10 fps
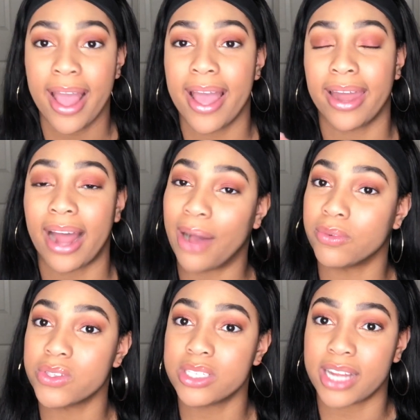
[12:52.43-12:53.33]
And I will
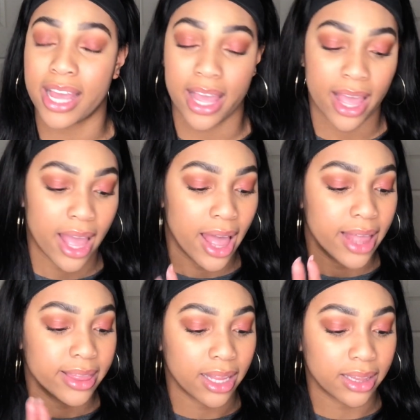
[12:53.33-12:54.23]
say
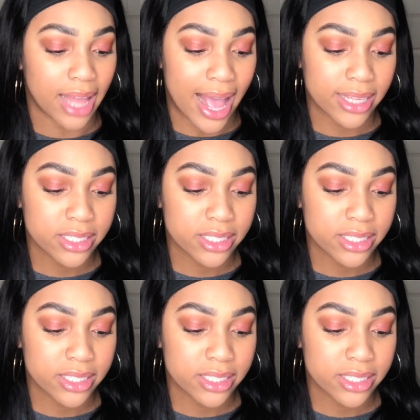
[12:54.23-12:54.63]
I